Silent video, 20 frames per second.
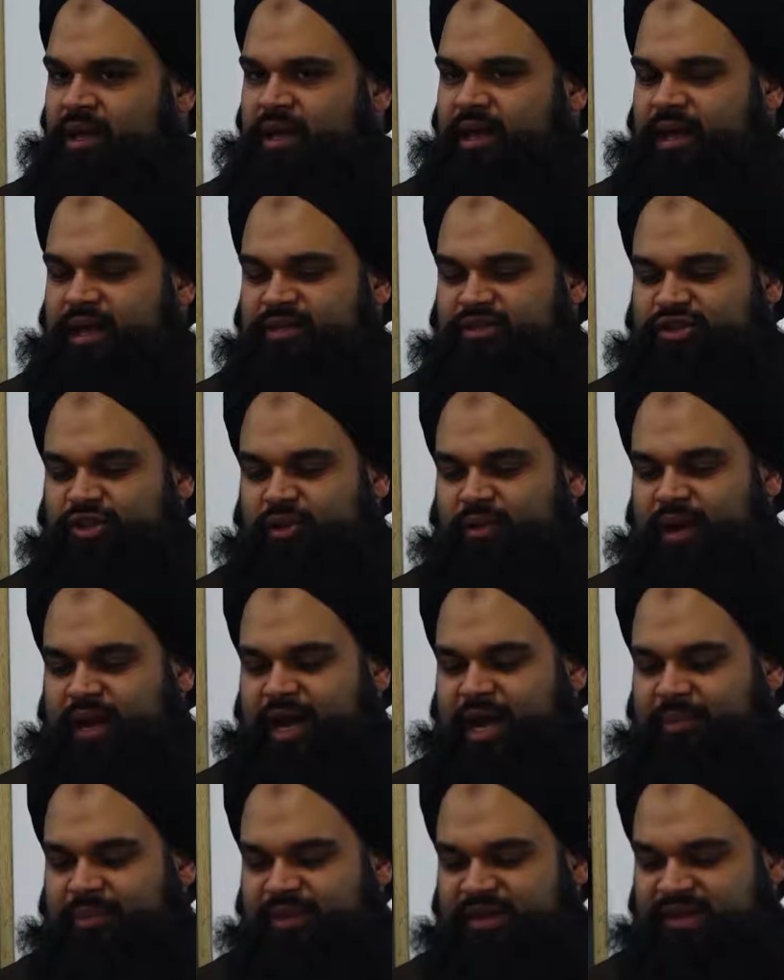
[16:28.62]
And so what
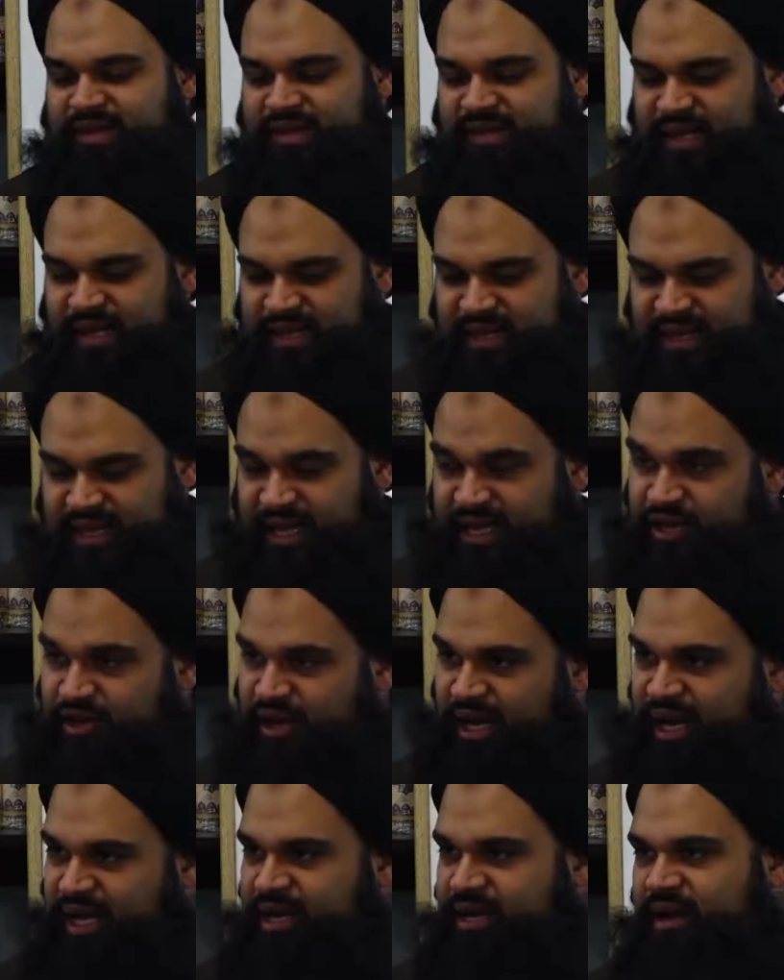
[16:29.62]
happens is that,
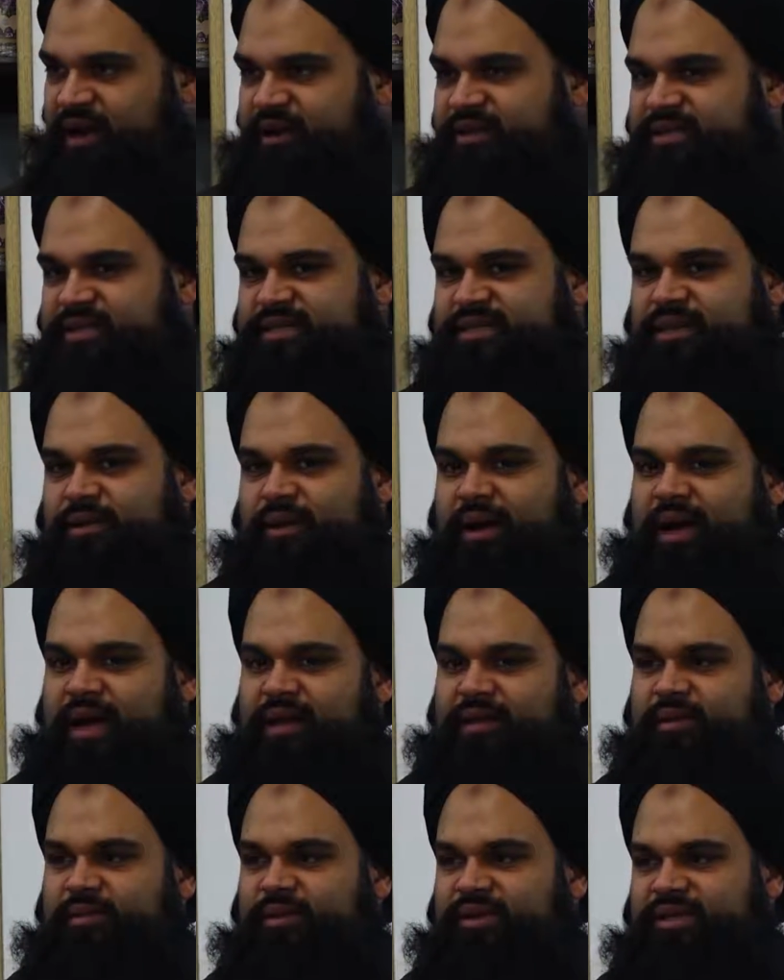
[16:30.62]
al al-arsh
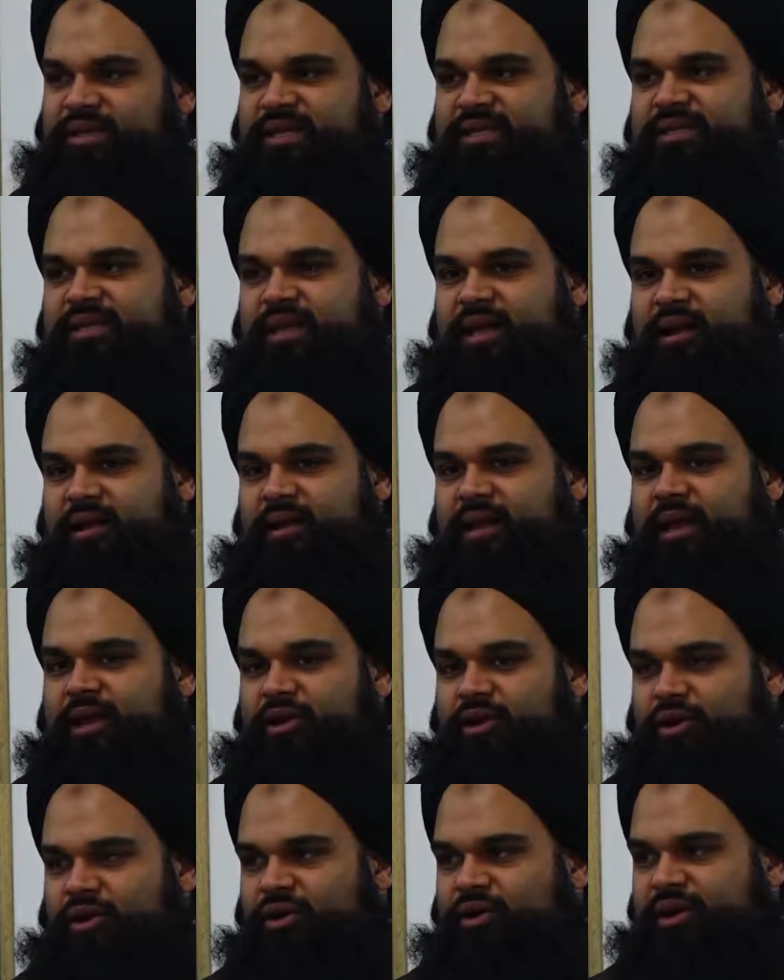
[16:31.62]
istawa, the Mu'tazila are
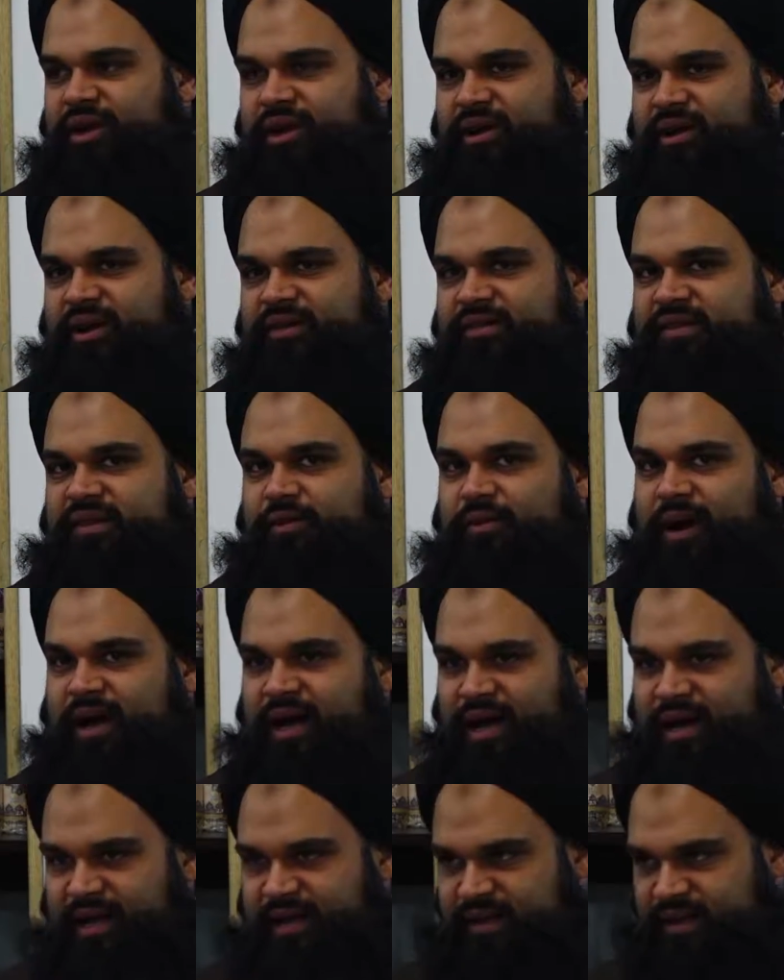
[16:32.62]
like, oh, here
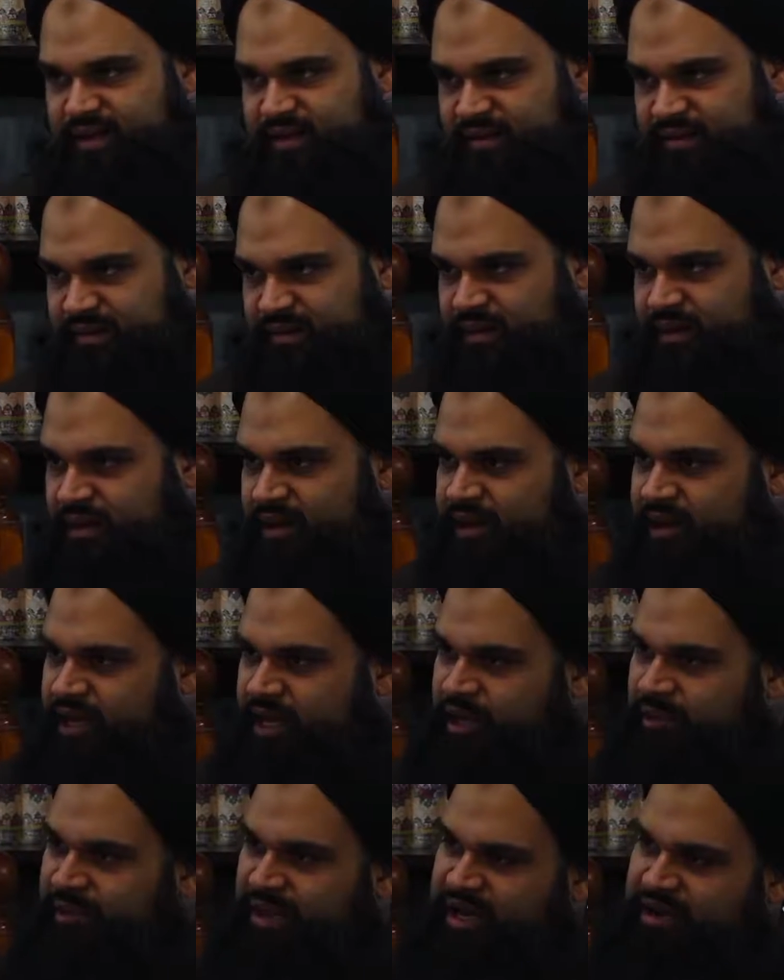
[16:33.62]
istiwa is
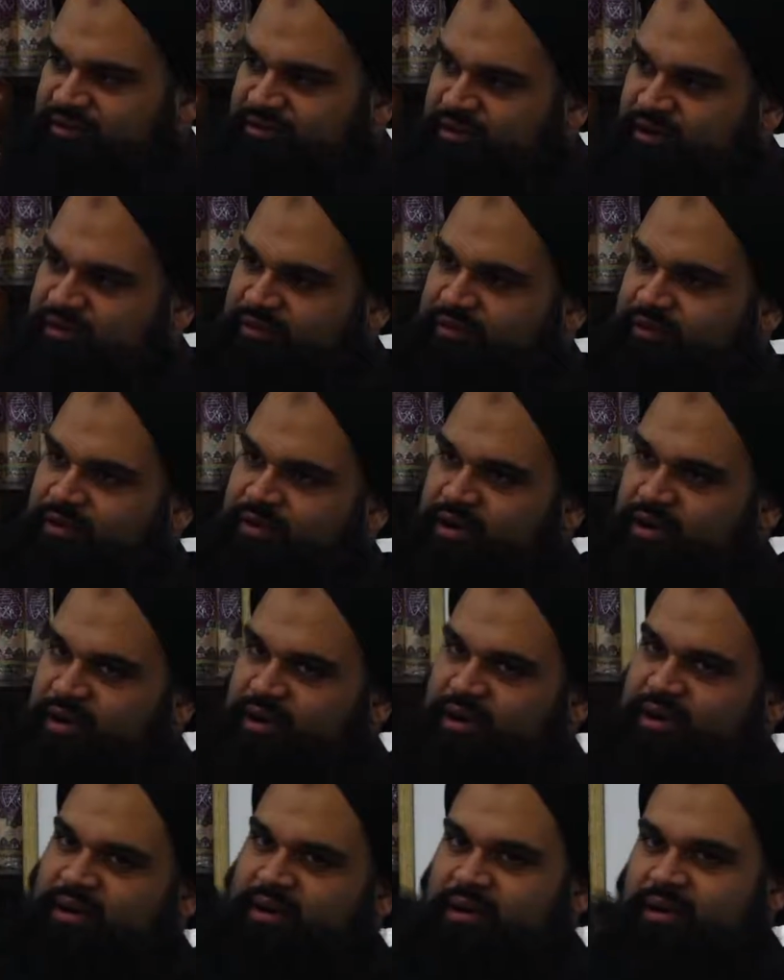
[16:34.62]
a metaphor
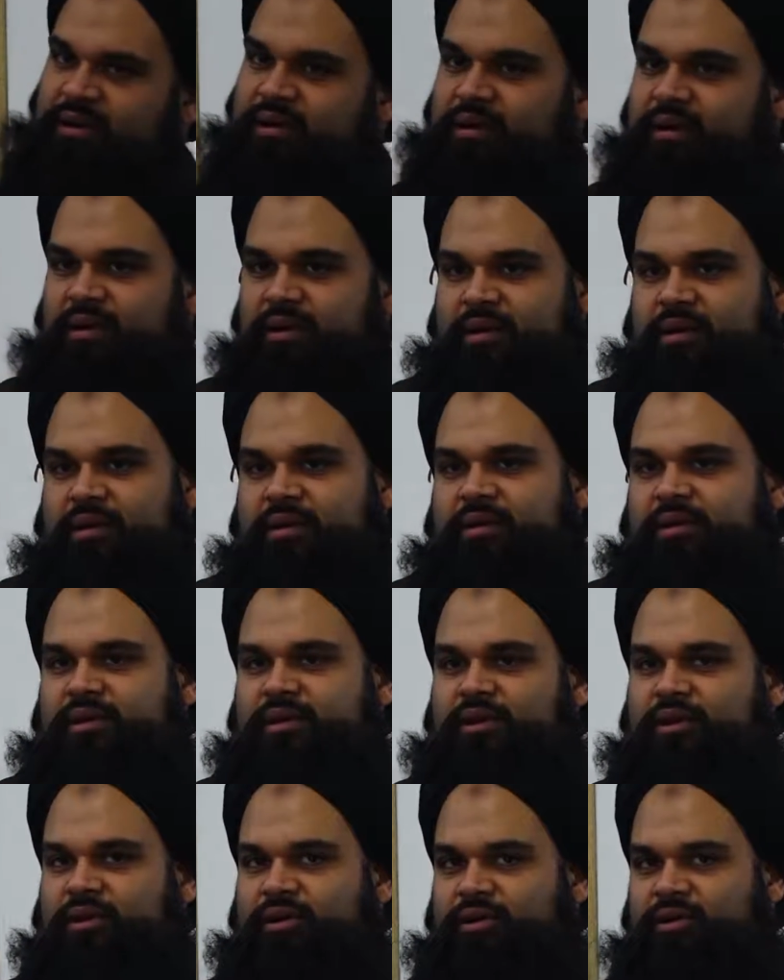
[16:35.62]
for,
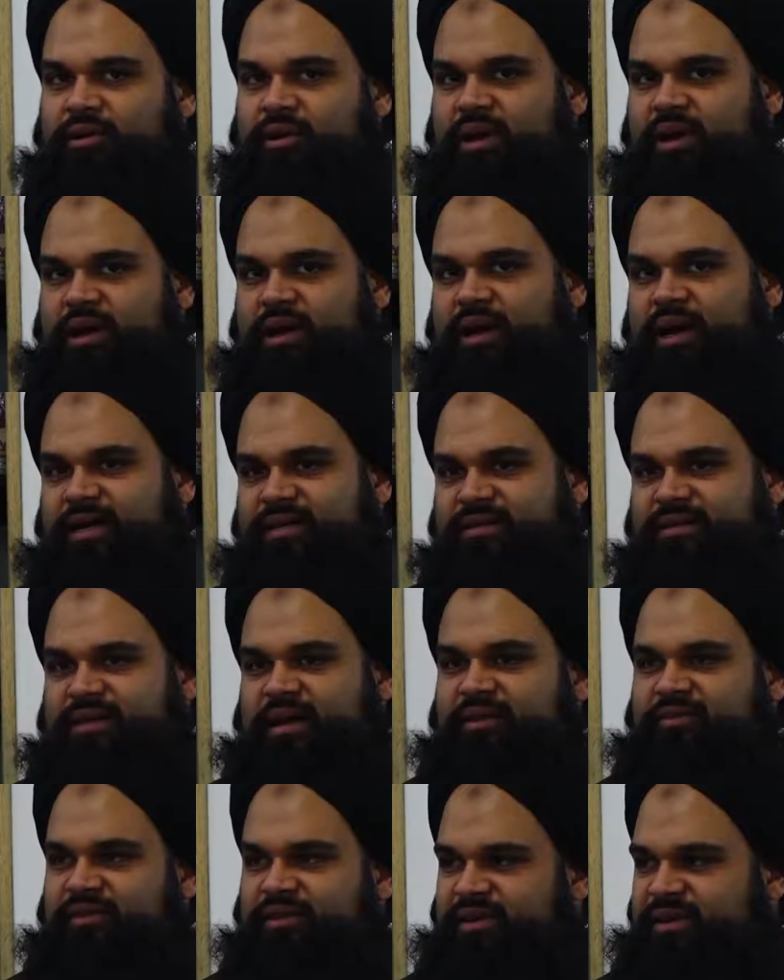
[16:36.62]
God's
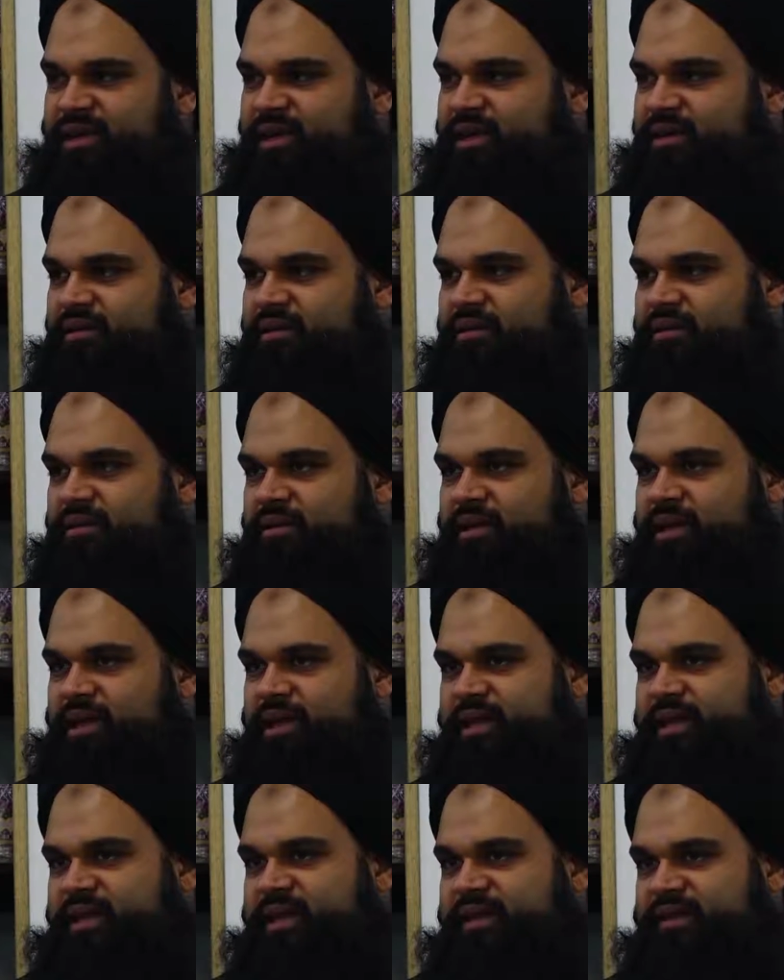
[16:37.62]
sovereignty.
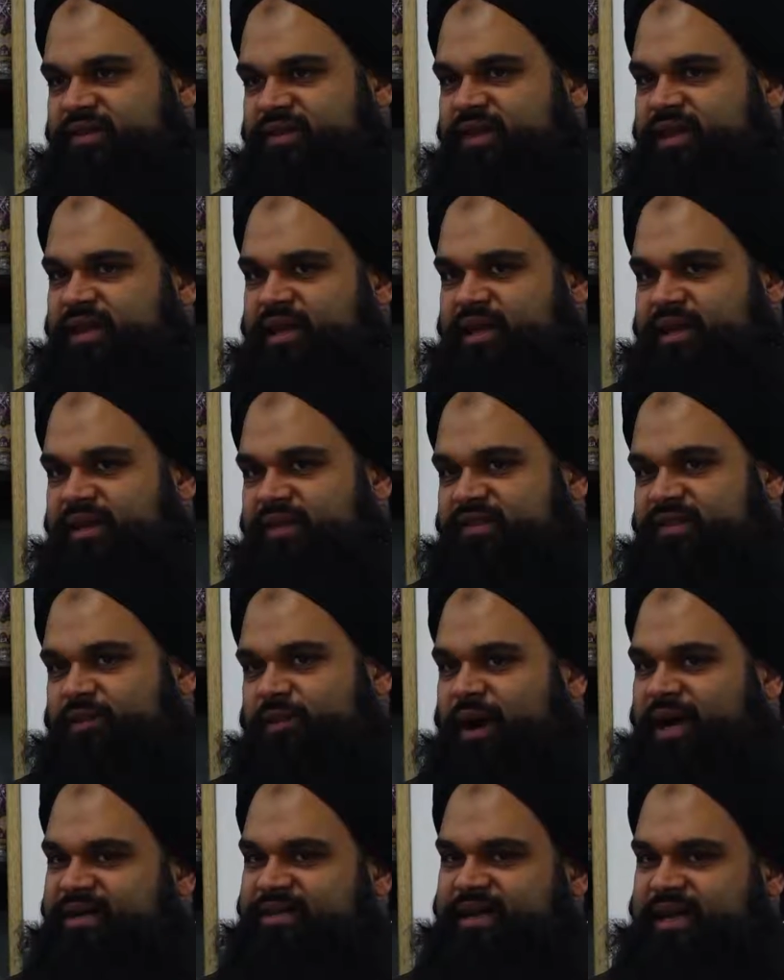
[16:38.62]
And
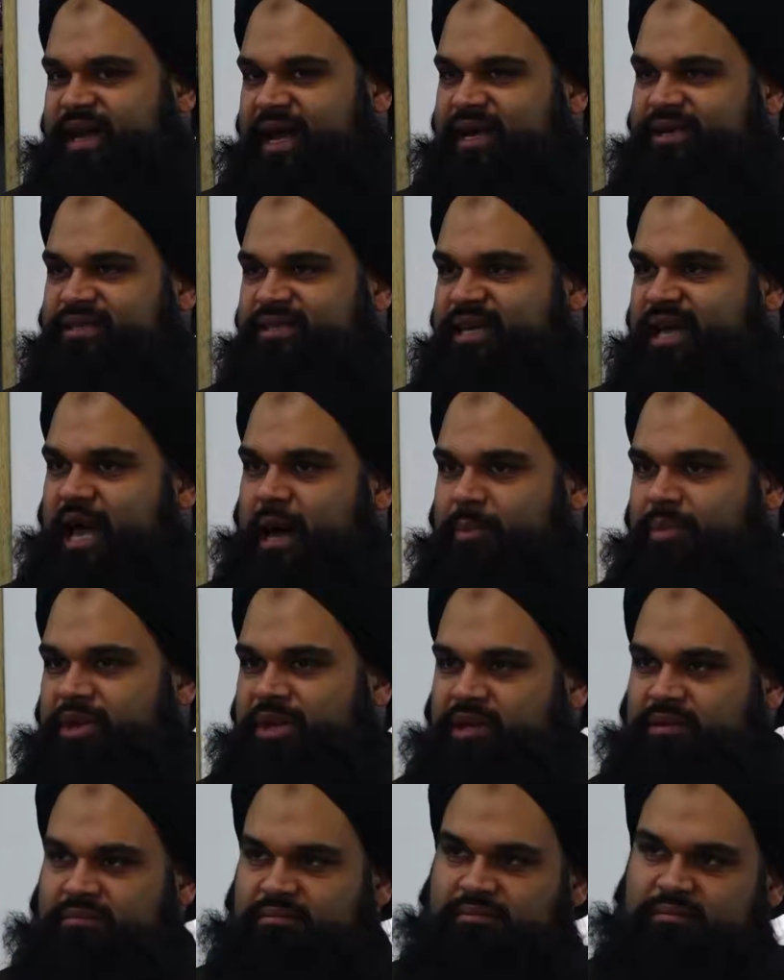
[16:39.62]
istiwa is not actually
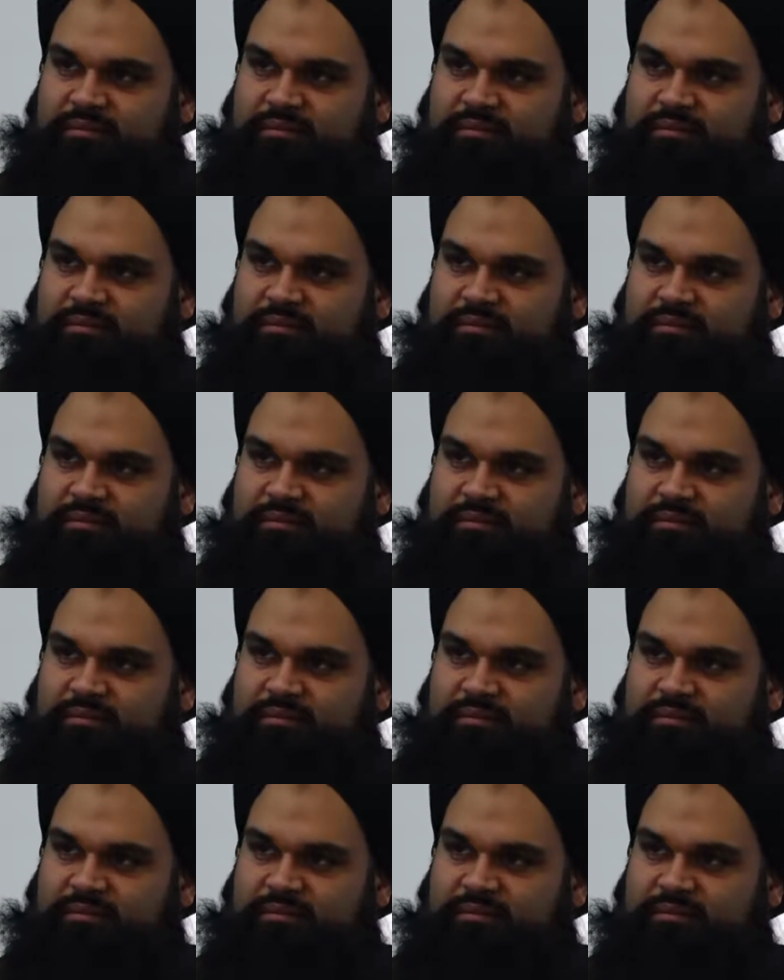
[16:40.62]
happening.